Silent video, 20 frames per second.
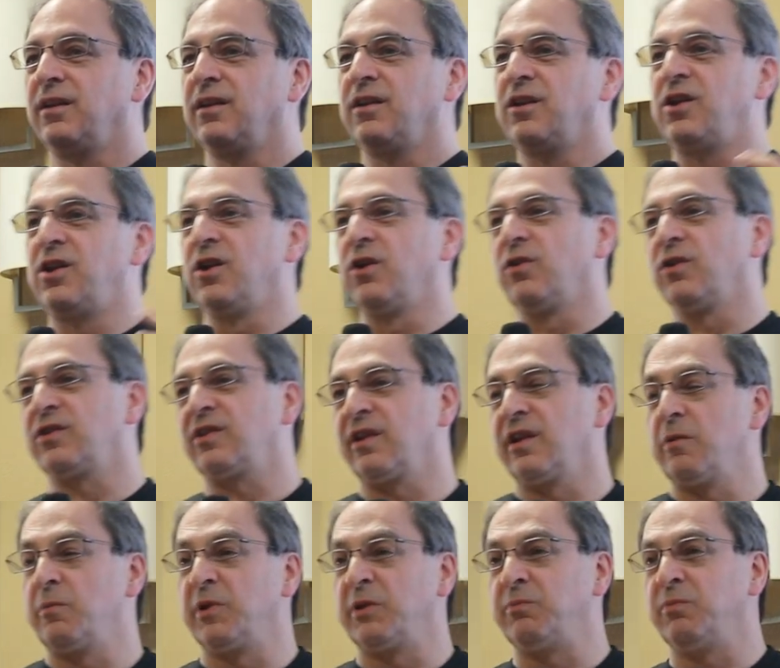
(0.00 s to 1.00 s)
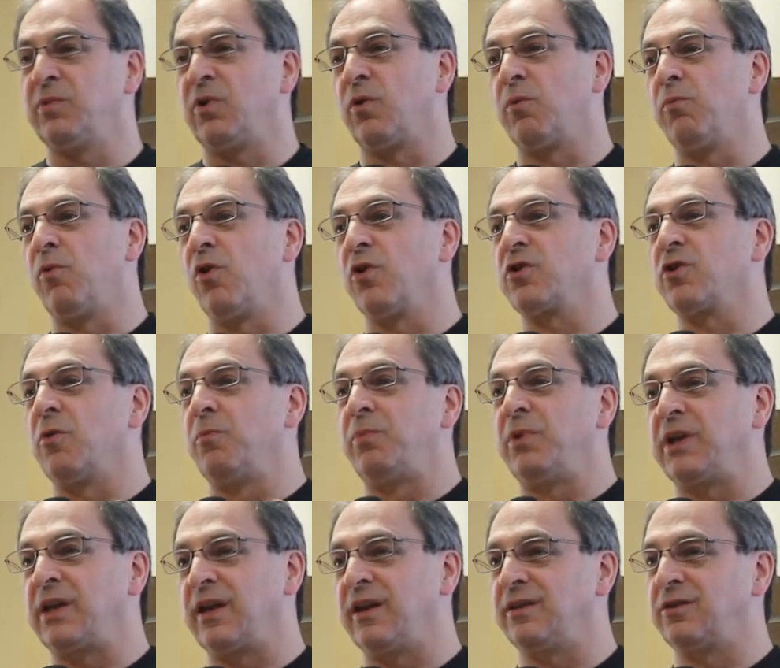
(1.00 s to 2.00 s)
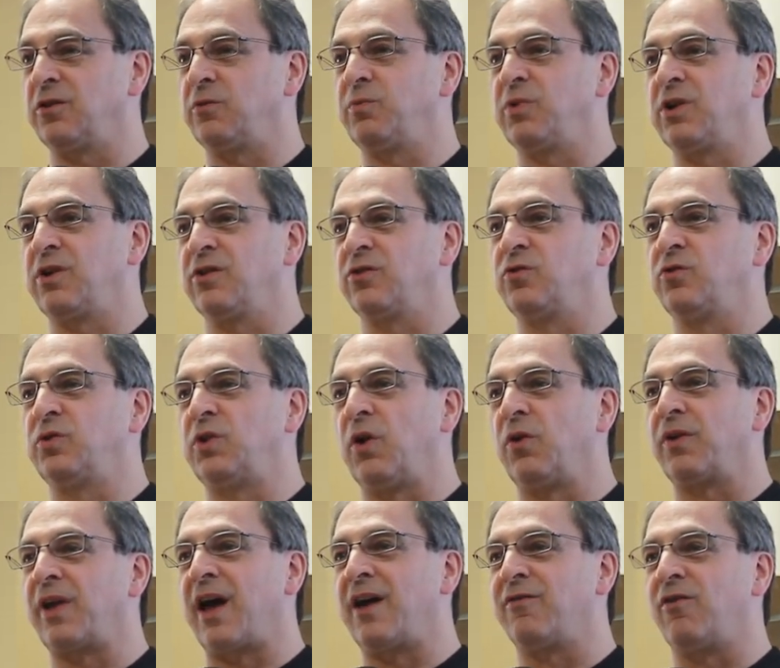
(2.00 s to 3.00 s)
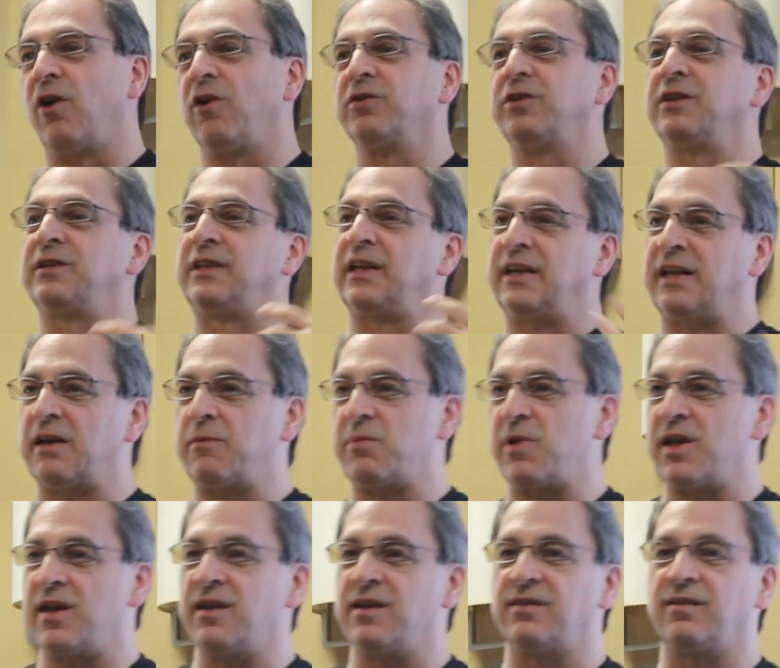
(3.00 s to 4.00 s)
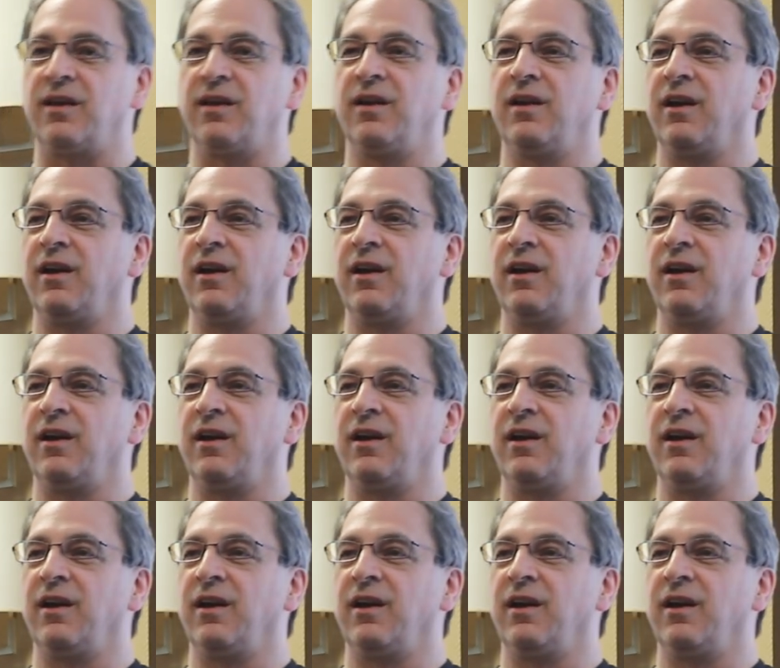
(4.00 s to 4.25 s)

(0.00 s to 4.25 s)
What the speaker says: here it's a little bit more complicated because you don't have all the database